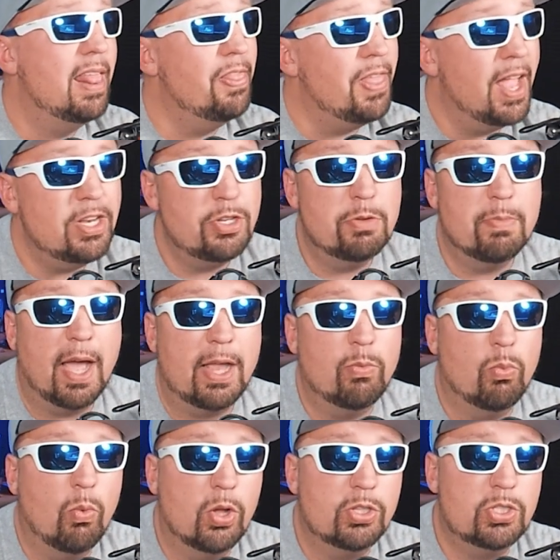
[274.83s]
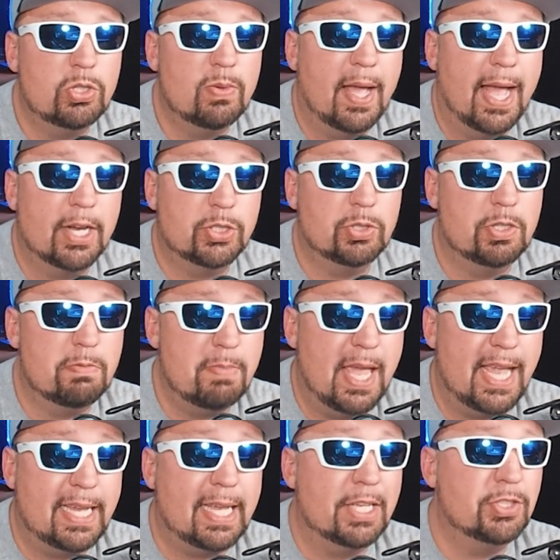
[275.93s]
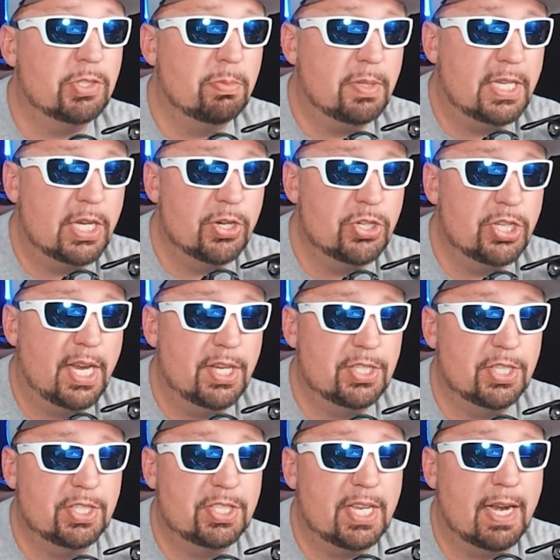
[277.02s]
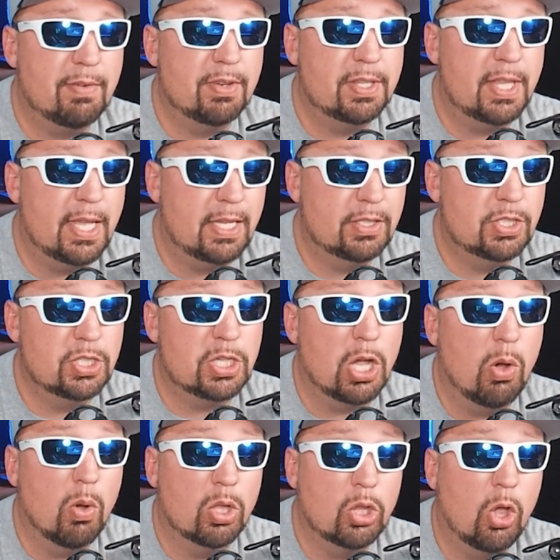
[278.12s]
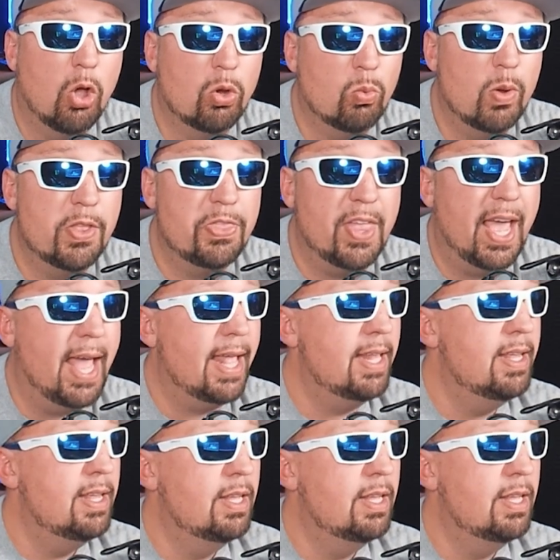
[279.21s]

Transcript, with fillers: then you might want to actually make some gear changes and everything to go along with that.